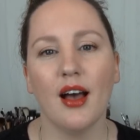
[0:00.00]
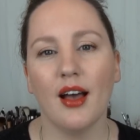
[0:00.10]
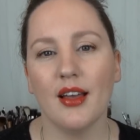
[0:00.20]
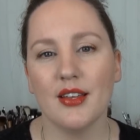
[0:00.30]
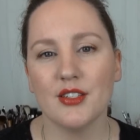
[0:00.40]

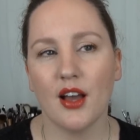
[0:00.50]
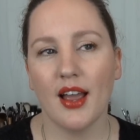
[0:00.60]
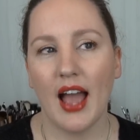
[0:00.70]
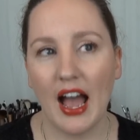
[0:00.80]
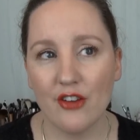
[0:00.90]
and I
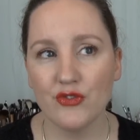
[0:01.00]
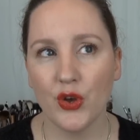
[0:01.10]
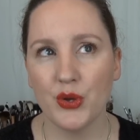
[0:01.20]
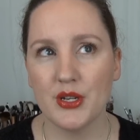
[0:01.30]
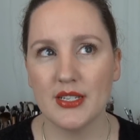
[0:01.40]
have
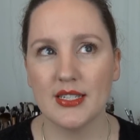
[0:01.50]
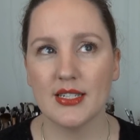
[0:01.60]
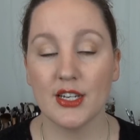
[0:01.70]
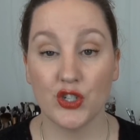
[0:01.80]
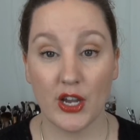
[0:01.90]

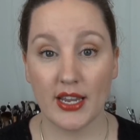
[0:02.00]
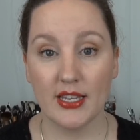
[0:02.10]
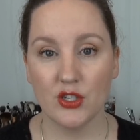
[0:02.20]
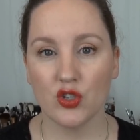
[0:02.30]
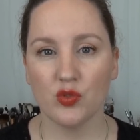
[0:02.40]
noticed a
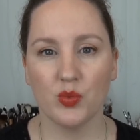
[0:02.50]
change